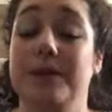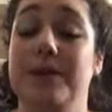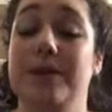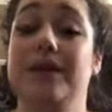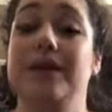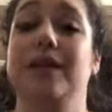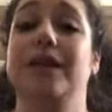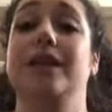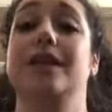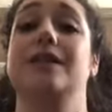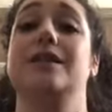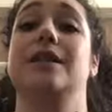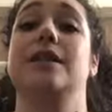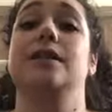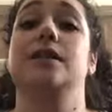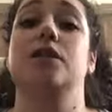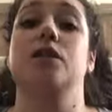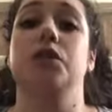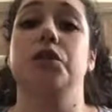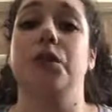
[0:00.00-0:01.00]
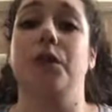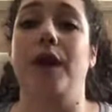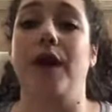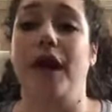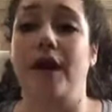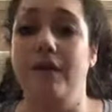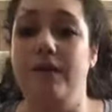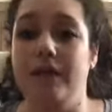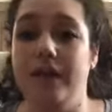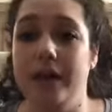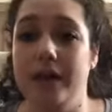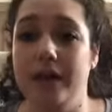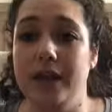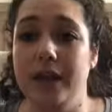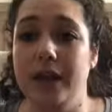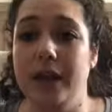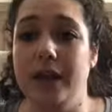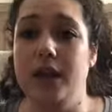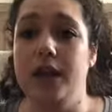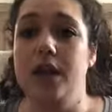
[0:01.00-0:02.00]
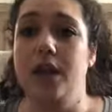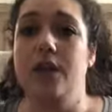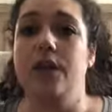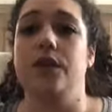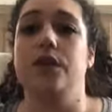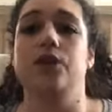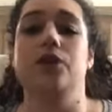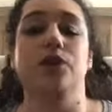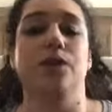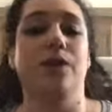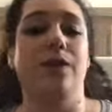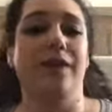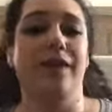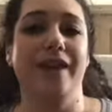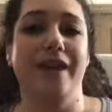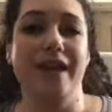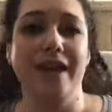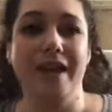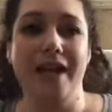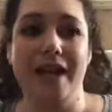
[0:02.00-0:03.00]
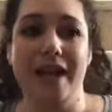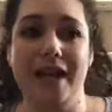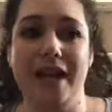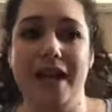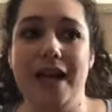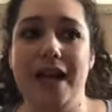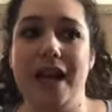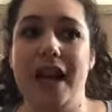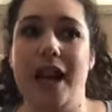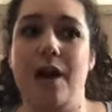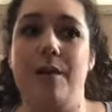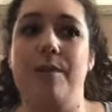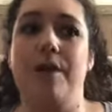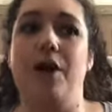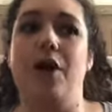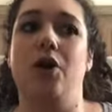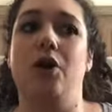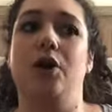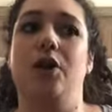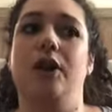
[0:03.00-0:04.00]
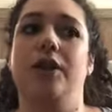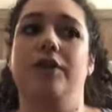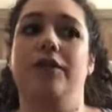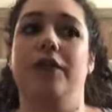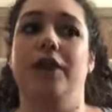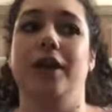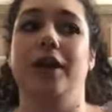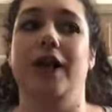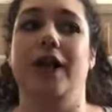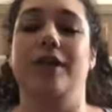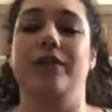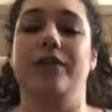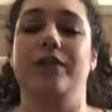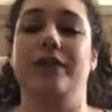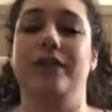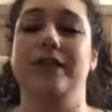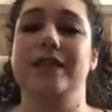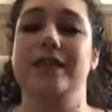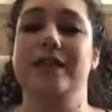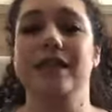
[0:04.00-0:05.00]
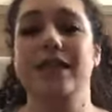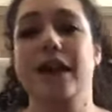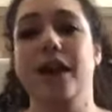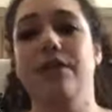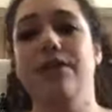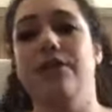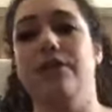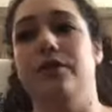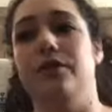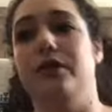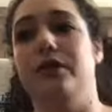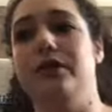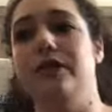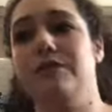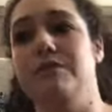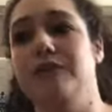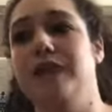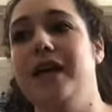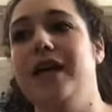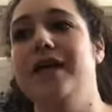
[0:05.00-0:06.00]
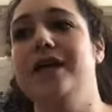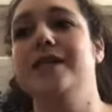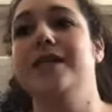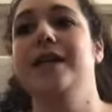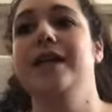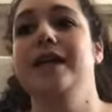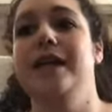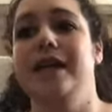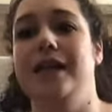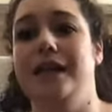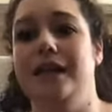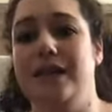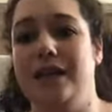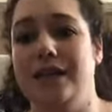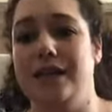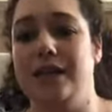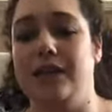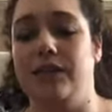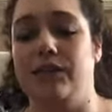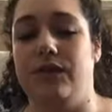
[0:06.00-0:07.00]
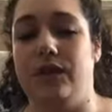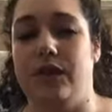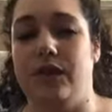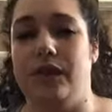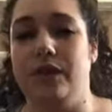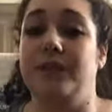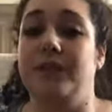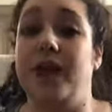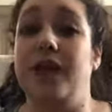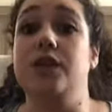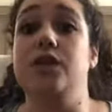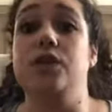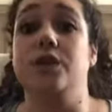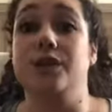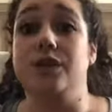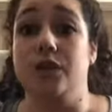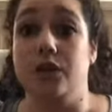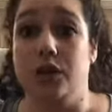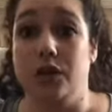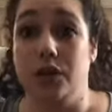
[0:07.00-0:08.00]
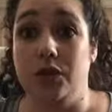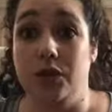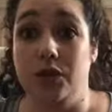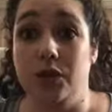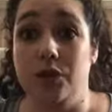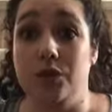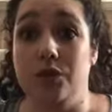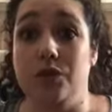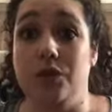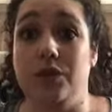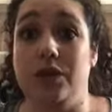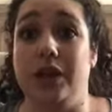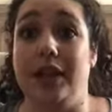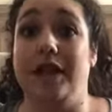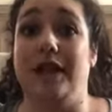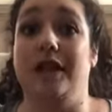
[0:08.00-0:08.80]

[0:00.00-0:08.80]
about Sonlight is they send you everything. There's no thinking about if you're going to have the right stuff or the right supplies. They send everything. And so it's a huge